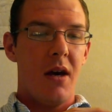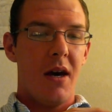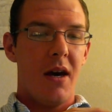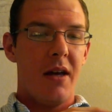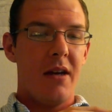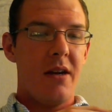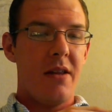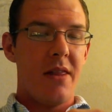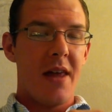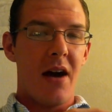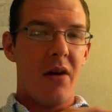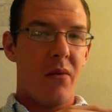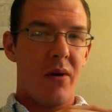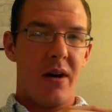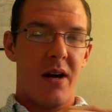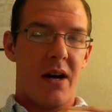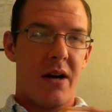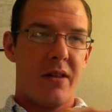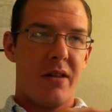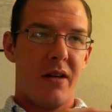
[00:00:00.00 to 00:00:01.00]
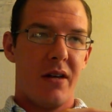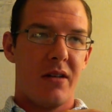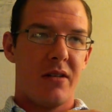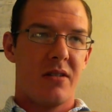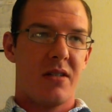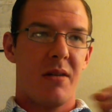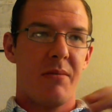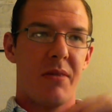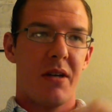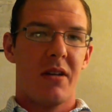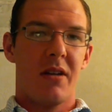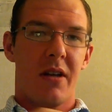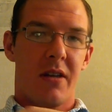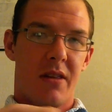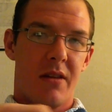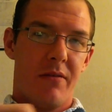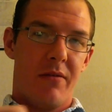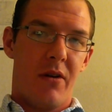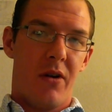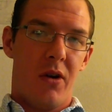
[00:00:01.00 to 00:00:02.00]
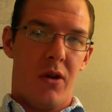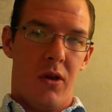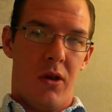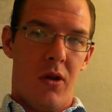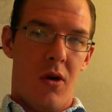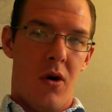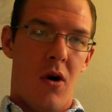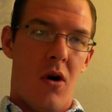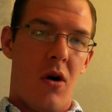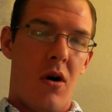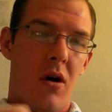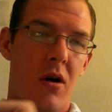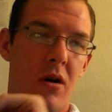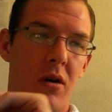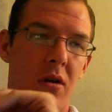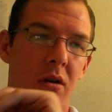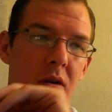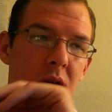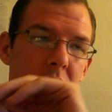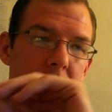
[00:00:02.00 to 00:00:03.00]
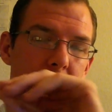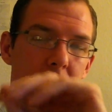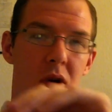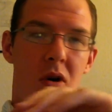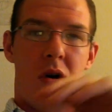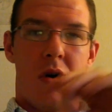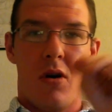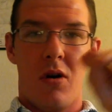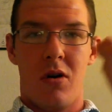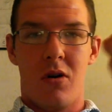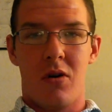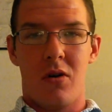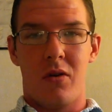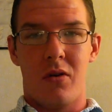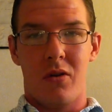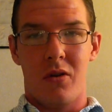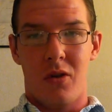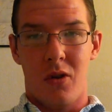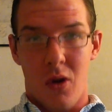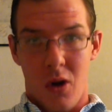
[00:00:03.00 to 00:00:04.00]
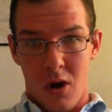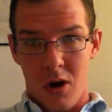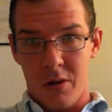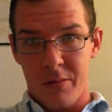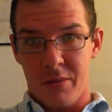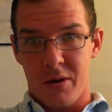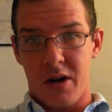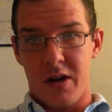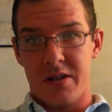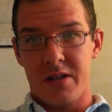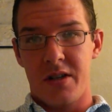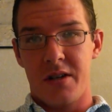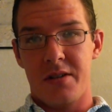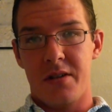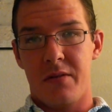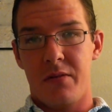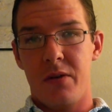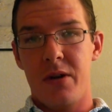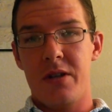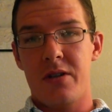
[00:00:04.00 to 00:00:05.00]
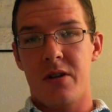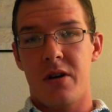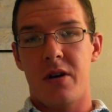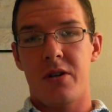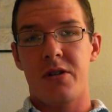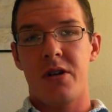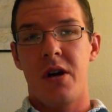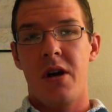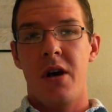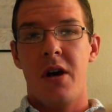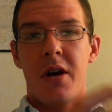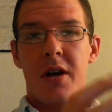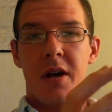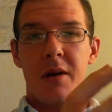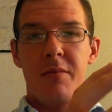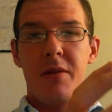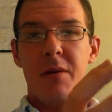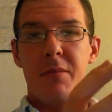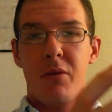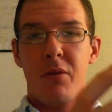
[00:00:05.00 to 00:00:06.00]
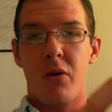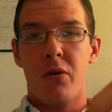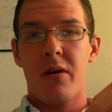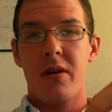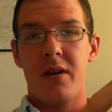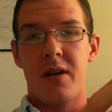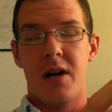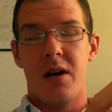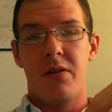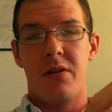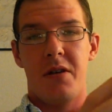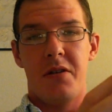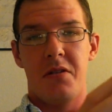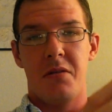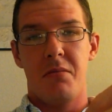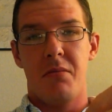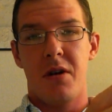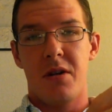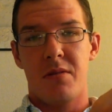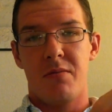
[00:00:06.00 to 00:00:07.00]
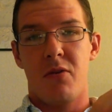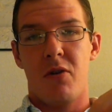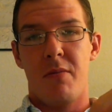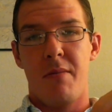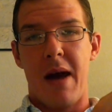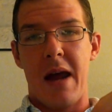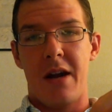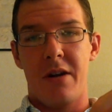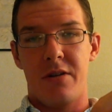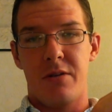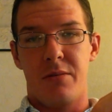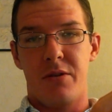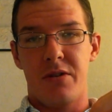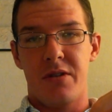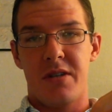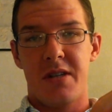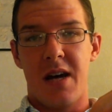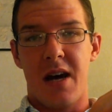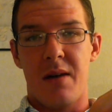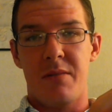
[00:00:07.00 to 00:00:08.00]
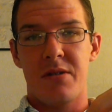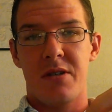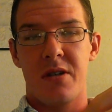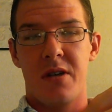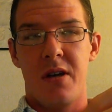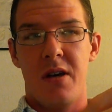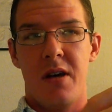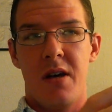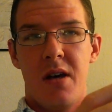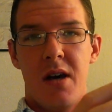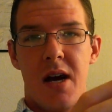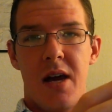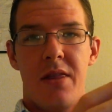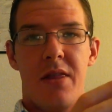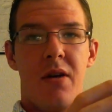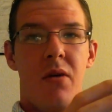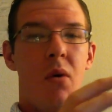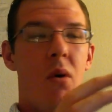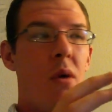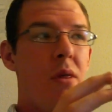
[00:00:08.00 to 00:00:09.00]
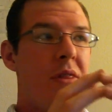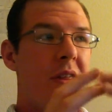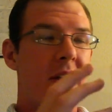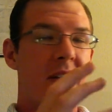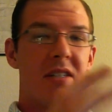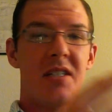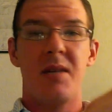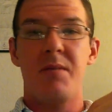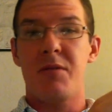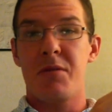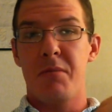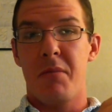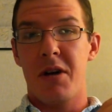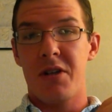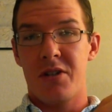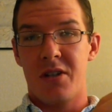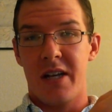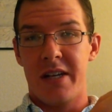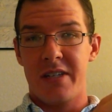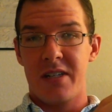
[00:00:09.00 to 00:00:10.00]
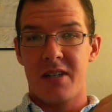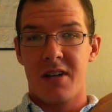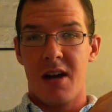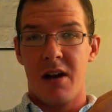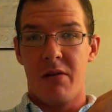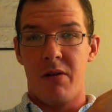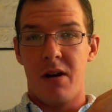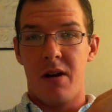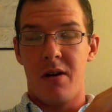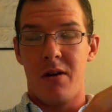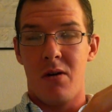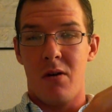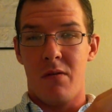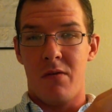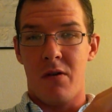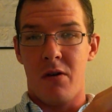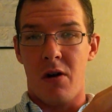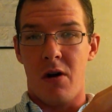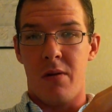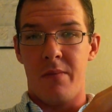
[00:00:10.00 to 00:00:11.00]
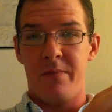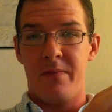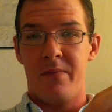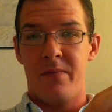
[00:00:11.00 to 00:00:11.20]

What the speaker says: And in that way, I think something like the very long process of research can be broken down into much more manageable steps, and the whole thing seems much less scary overall.